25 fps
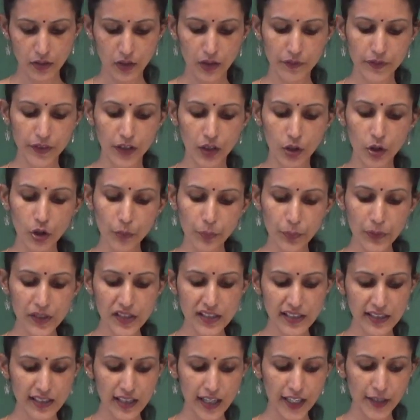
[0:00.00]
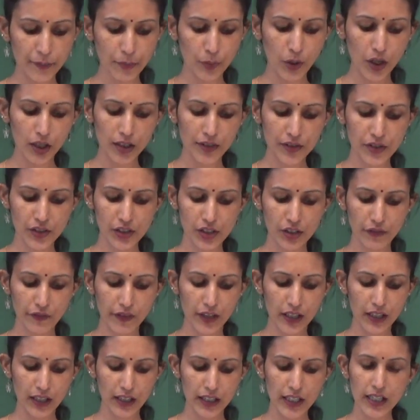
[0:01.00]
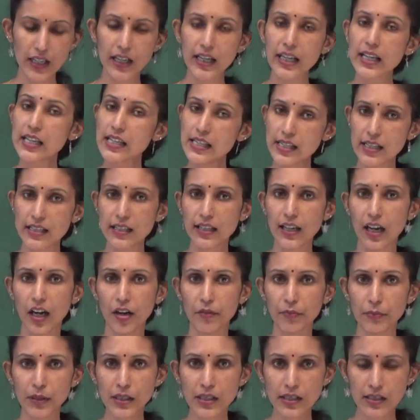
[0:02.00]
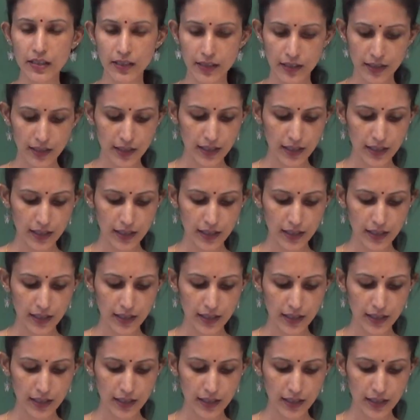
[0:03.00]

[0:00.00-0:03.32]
of the open sky policy of the Indian government,